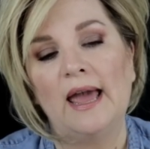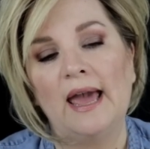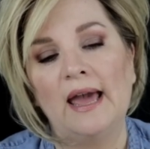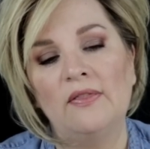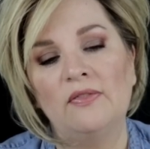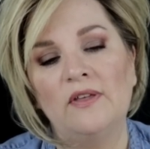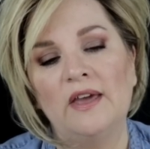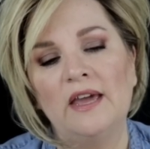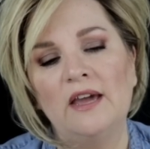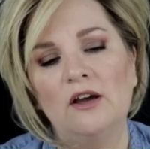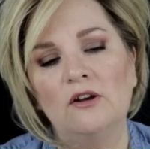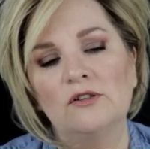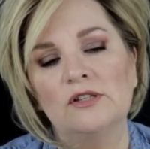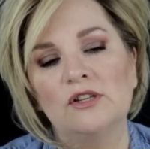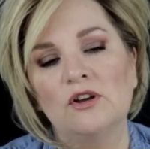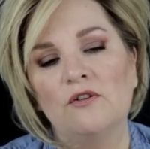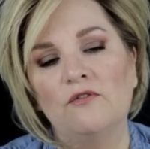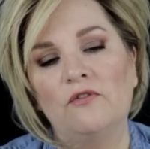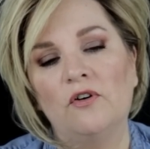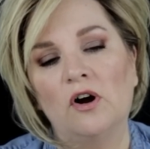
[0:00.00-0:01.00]
And they go
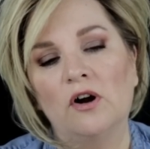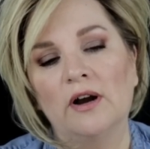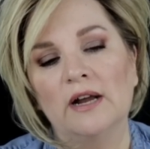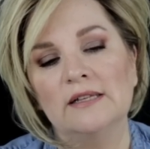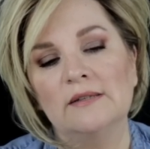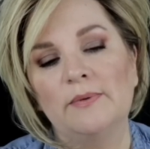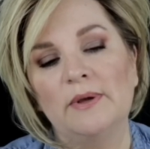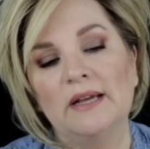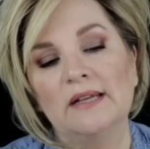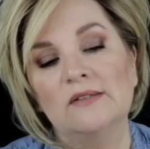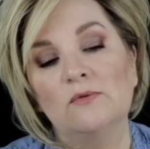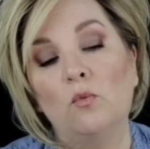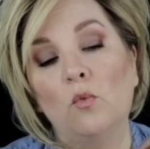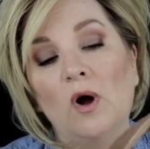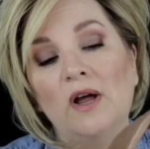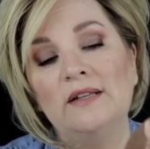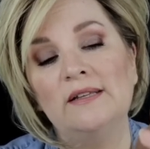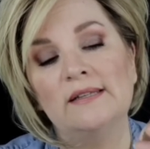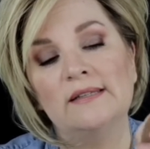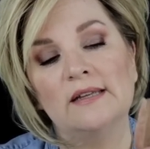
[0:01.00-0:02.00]
so far as because
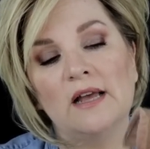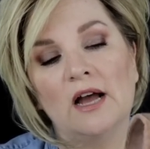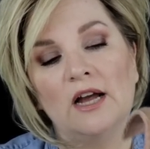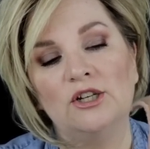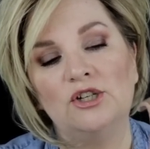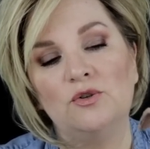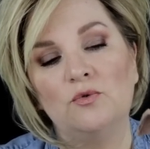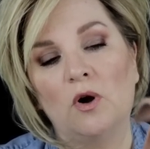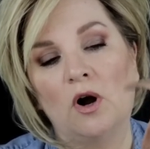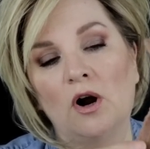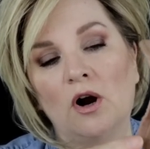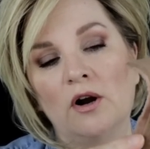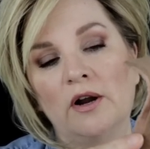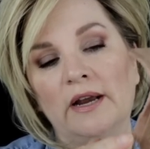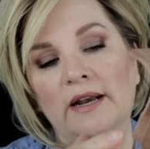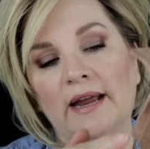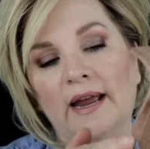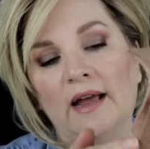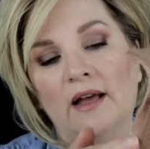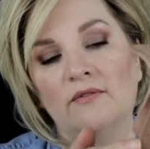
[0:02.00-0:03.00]
one side you are
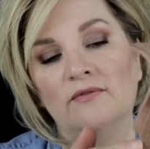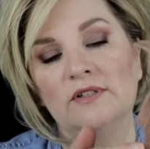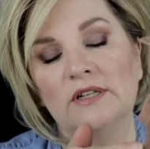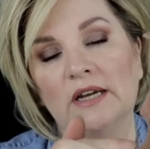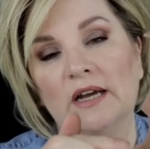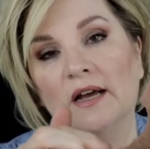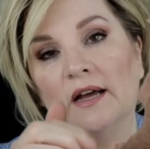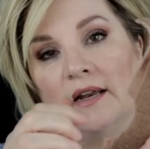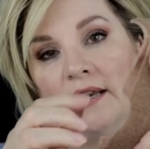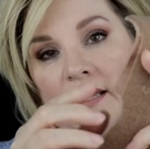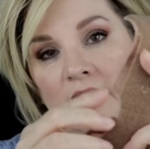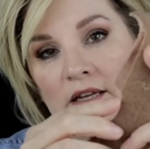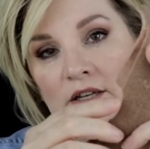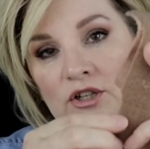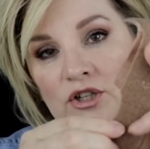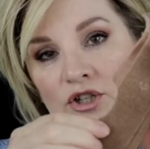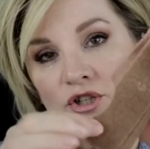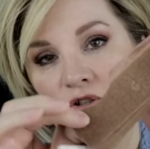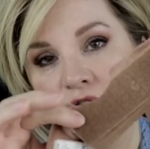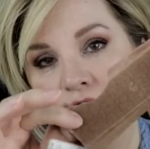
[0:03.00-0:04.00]
going to have to cut
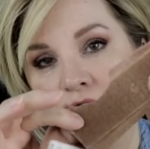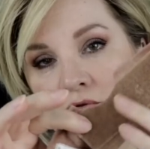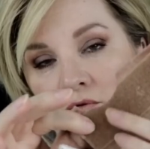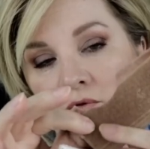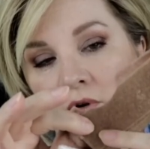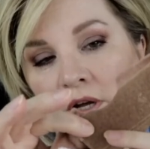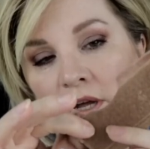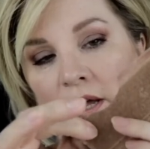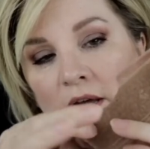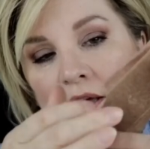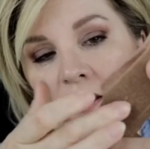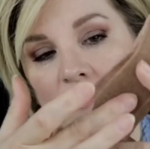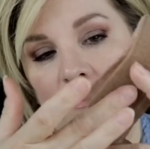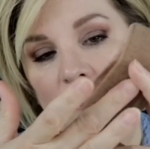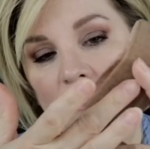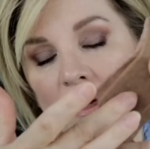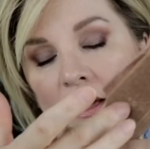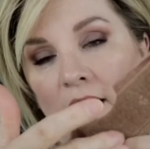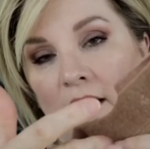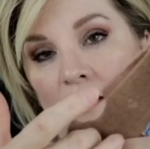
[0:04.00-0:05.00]
into
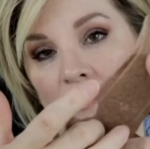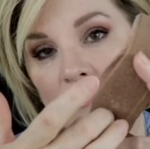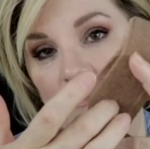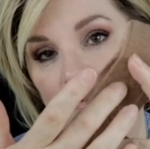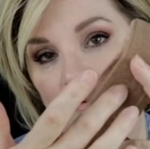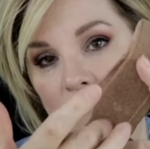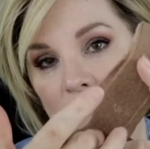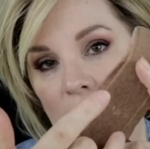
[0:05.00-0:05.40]
uh,